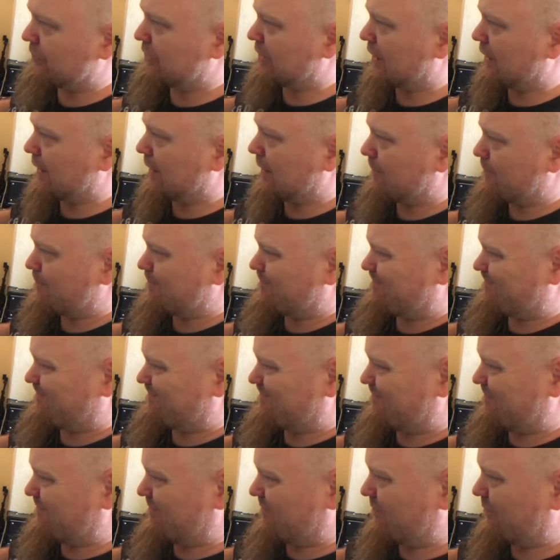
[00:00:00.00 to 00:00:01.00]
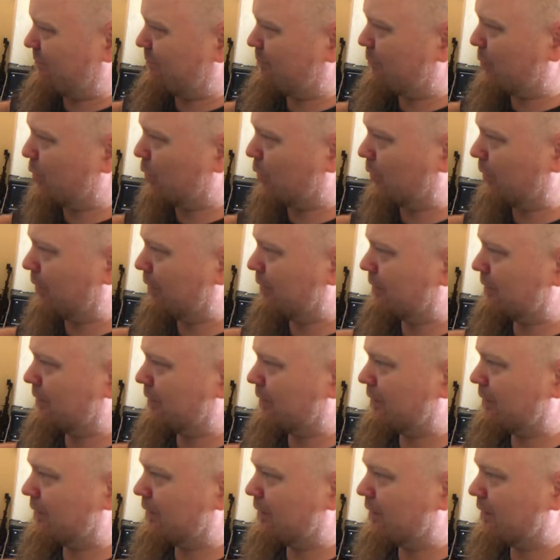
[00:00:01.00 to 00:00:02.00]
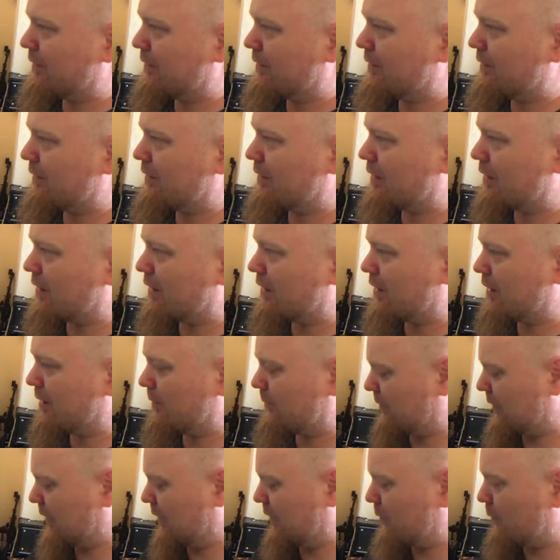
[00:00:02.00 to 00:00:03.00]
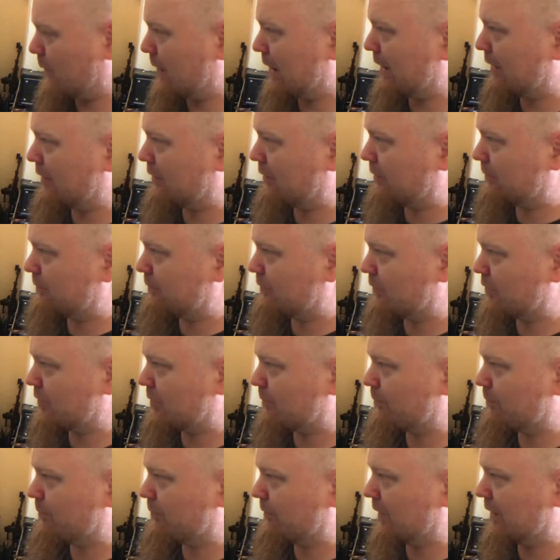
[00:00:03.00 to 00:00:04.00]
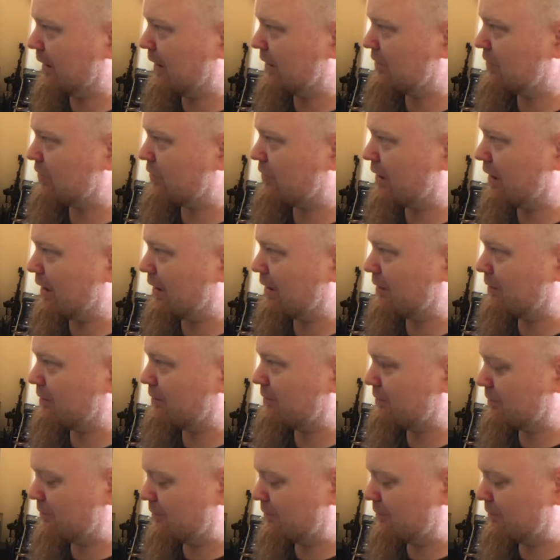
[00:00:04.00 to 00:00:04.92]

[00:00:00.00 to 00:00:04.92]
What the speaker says: tight and pull, then the wire will just lay straight.